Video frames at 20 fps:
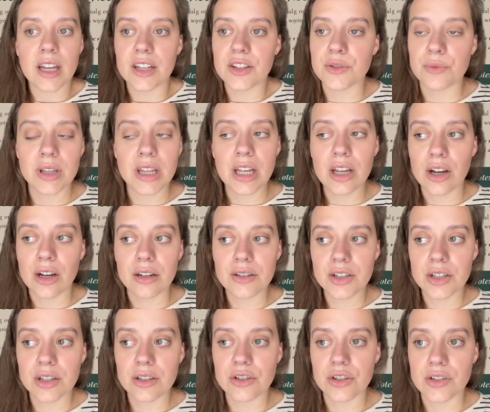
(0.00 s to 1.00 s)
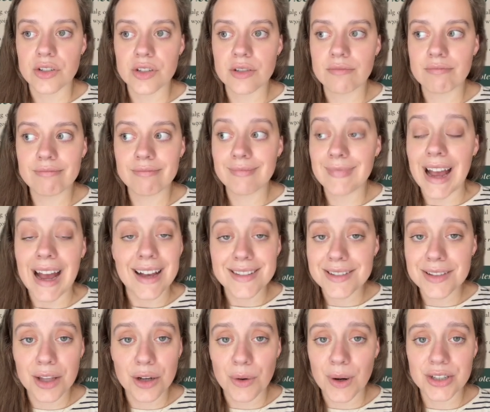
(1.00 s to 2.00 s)
It's really good to just
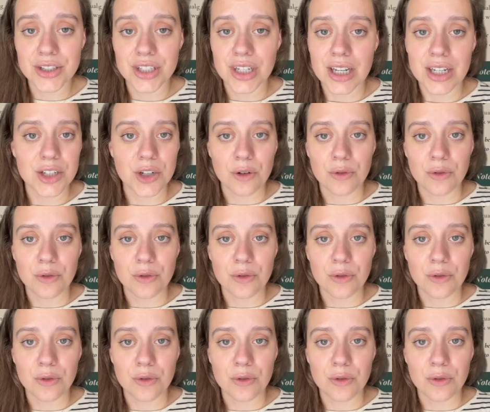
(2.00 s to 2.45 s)
ask the question.